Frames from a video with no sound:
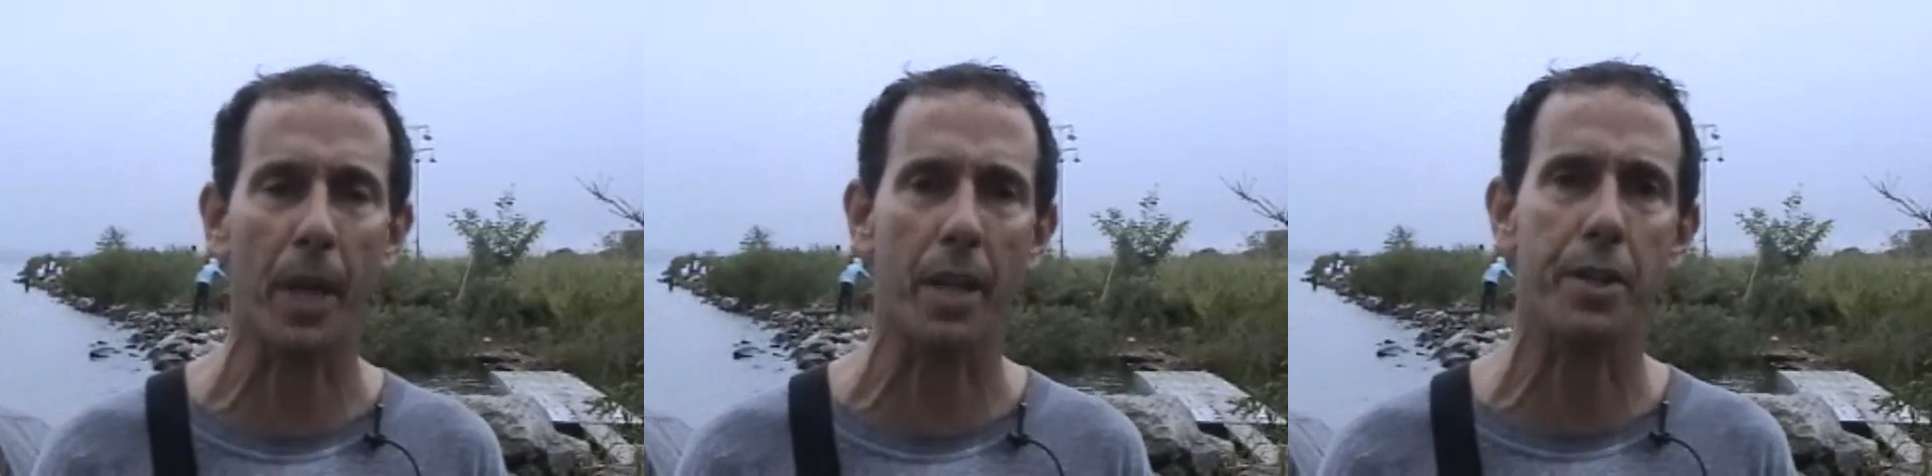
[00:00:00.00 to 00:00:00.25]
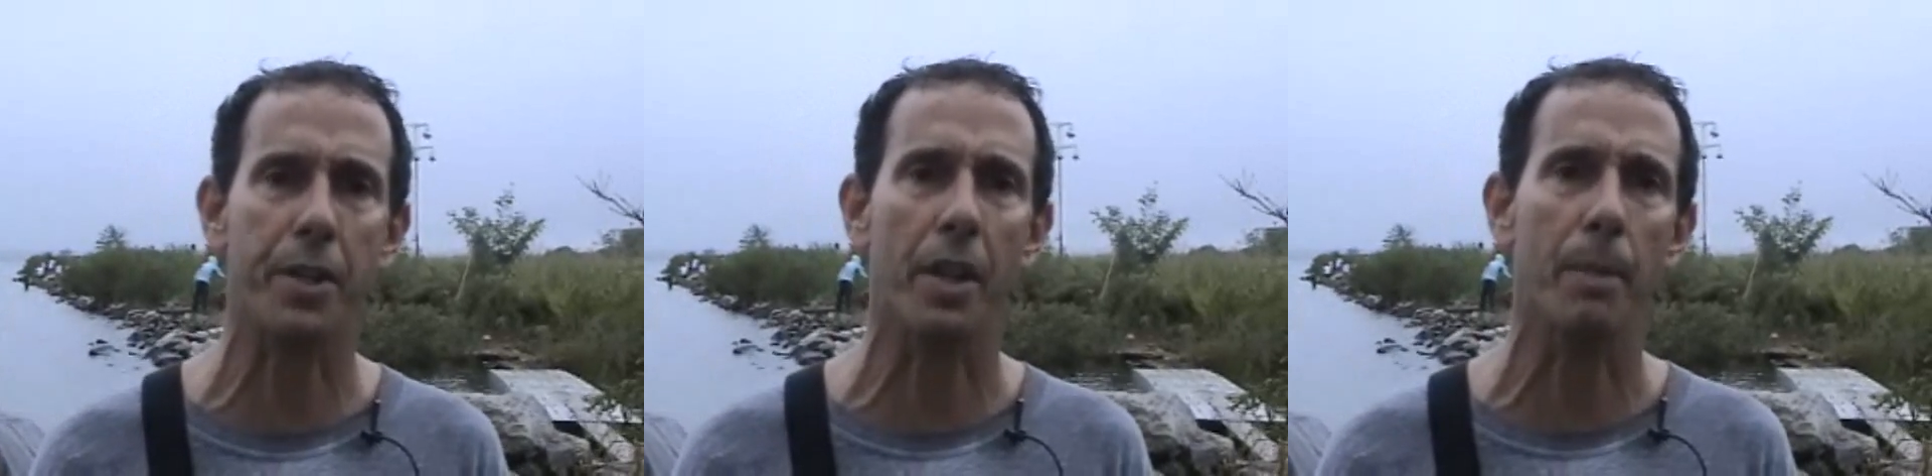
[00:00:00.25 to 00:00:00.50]

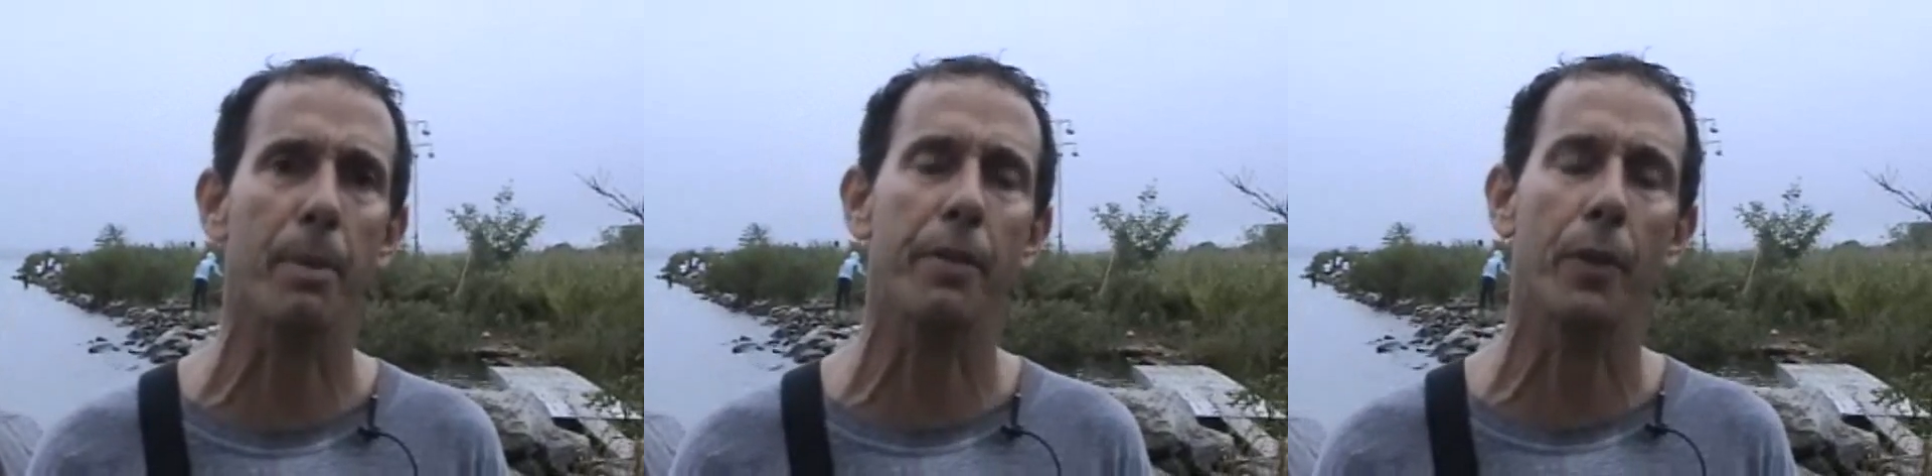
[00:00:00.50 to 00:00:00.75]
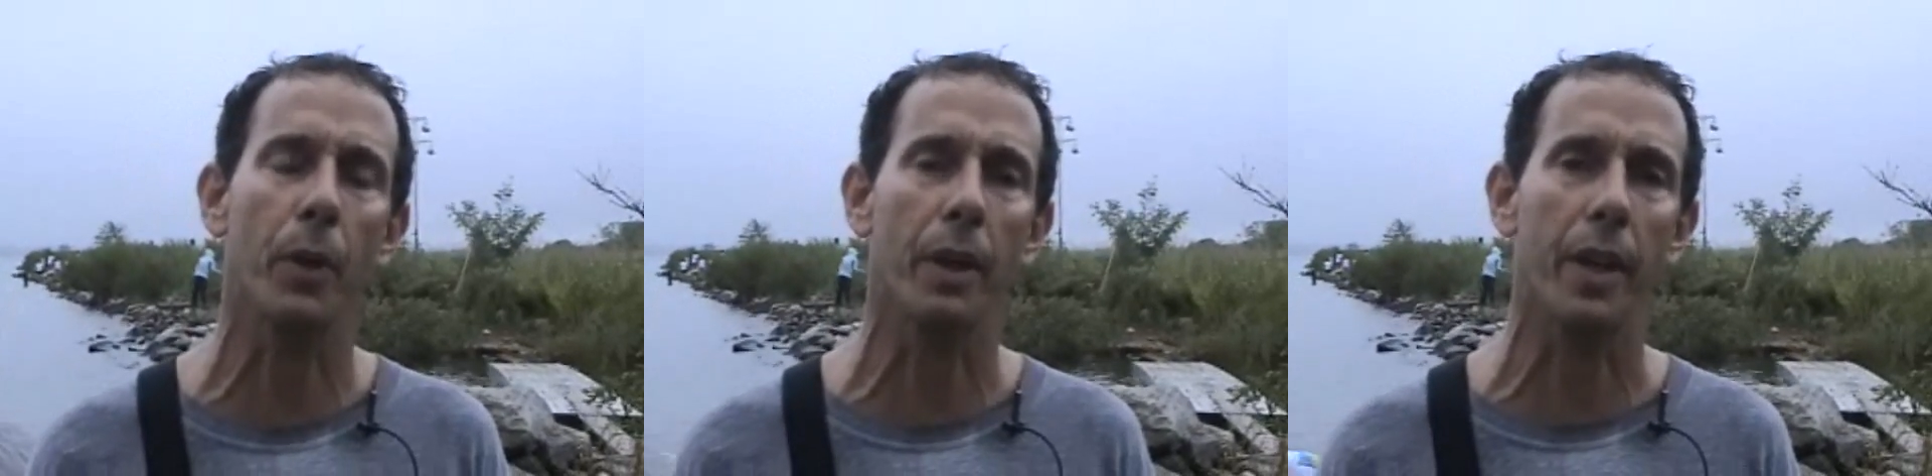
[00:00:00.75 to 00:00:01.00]
rainstorm
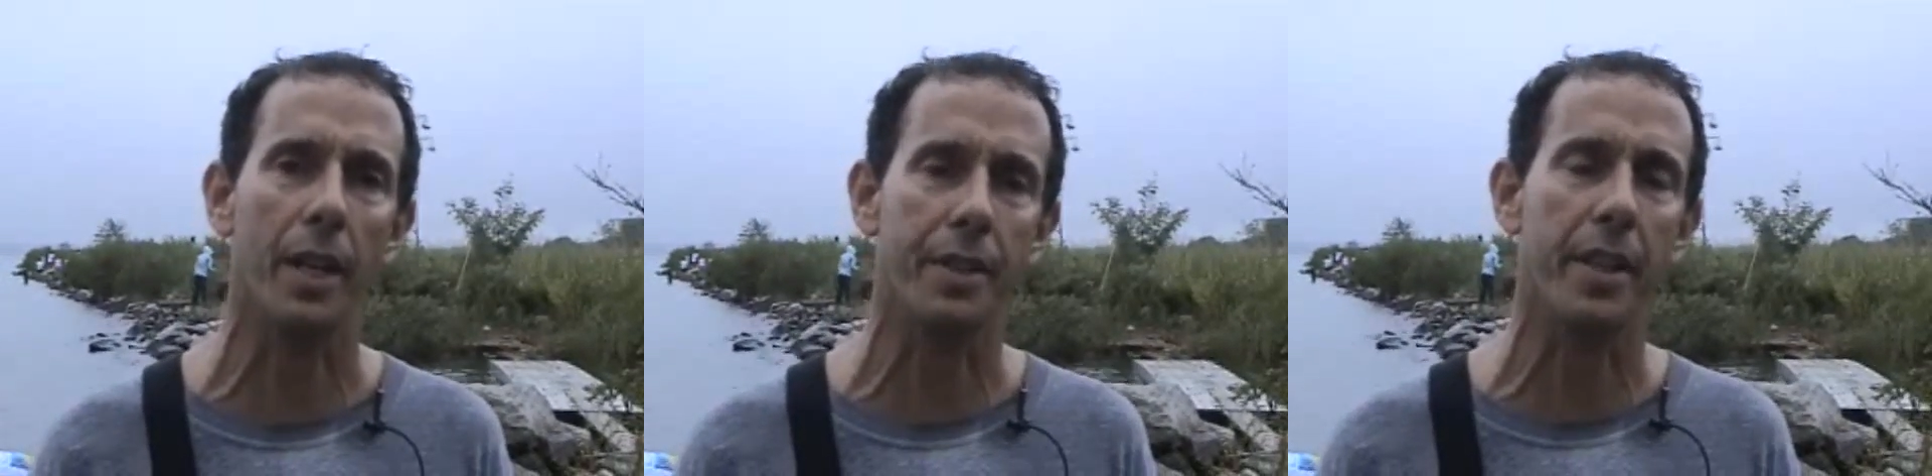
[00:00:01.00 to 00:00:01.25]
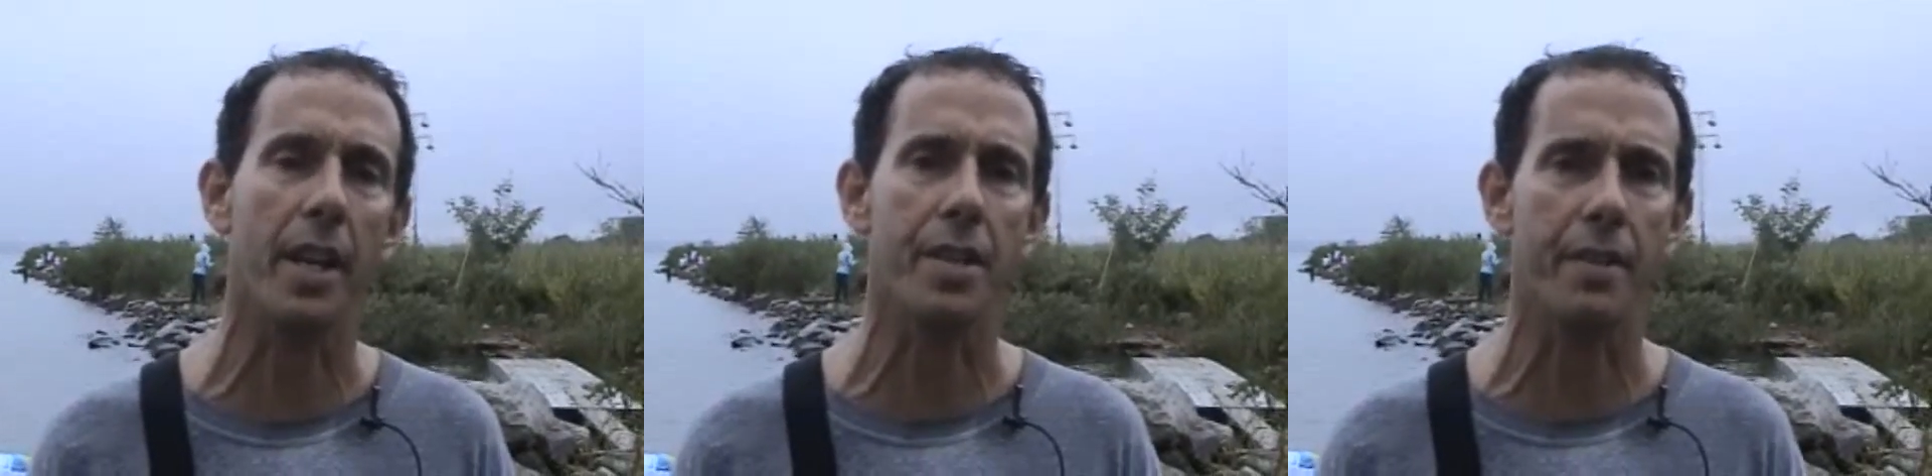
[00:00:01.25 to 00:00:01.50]
before
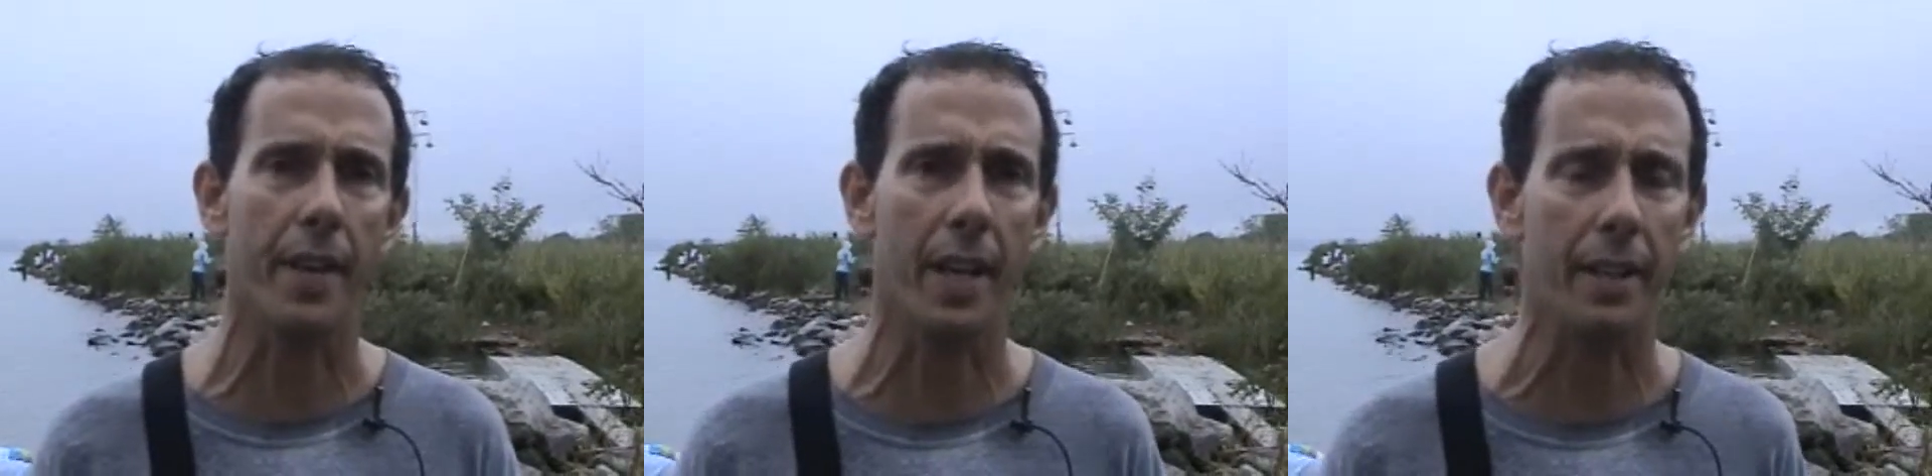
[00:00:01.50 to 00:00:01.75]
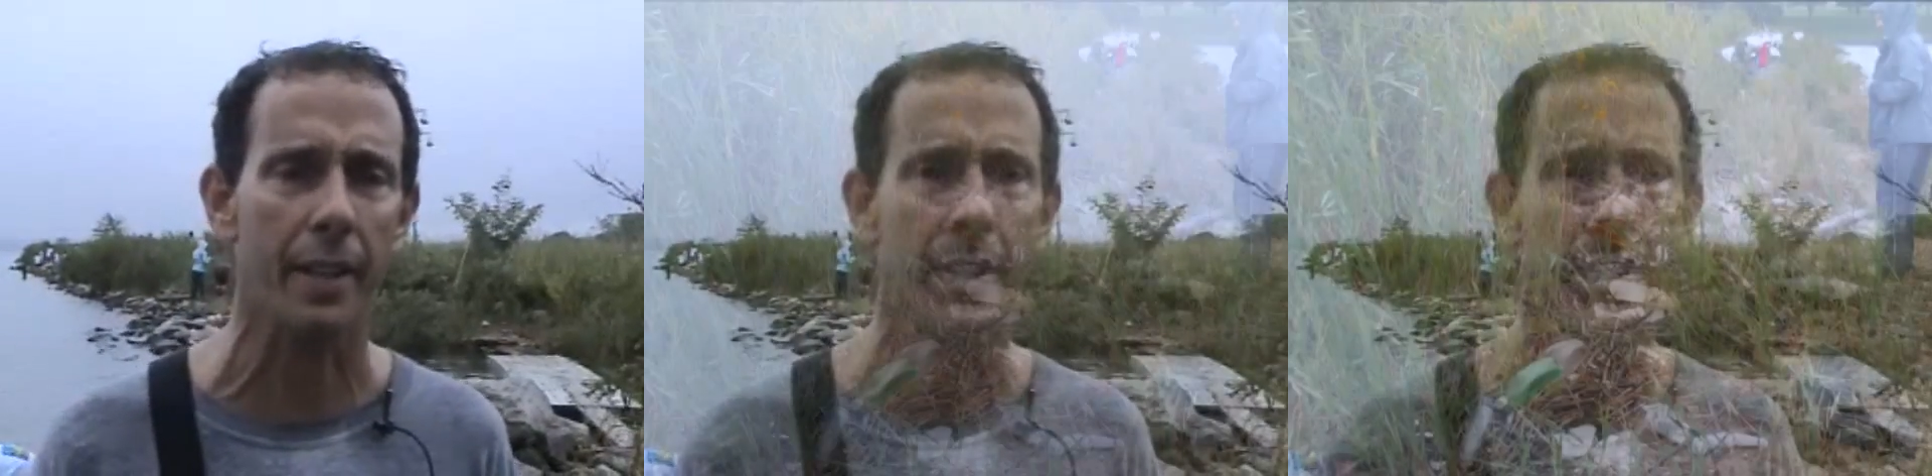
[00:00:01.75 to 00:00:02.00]
today's event.